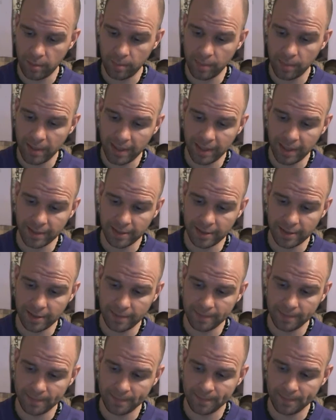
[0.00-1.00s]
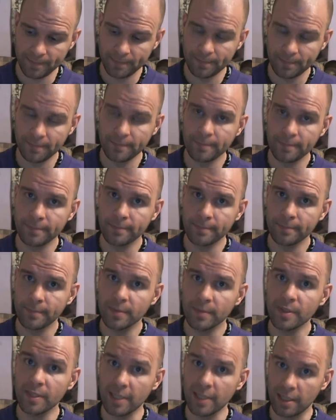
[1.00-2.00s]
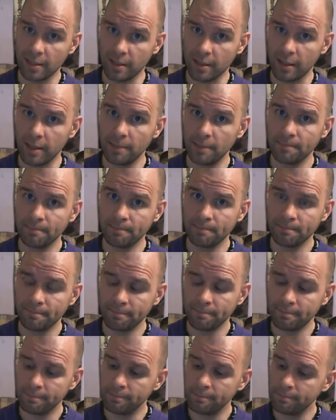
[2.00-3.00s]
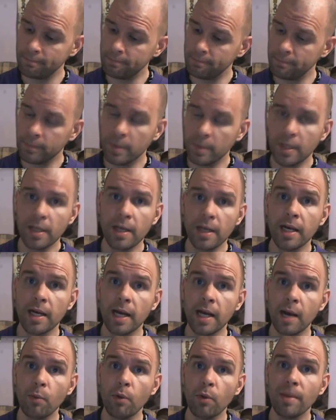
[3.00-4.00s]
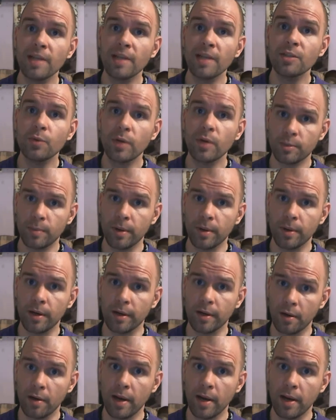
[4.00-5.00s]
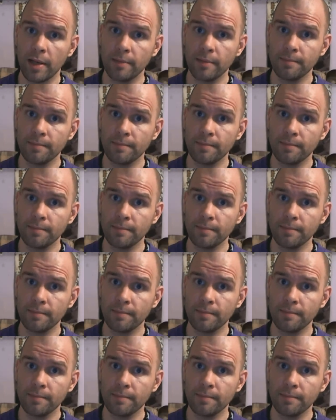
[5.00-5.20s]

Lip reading: But it's getting late. And I want my Twix bar, alright?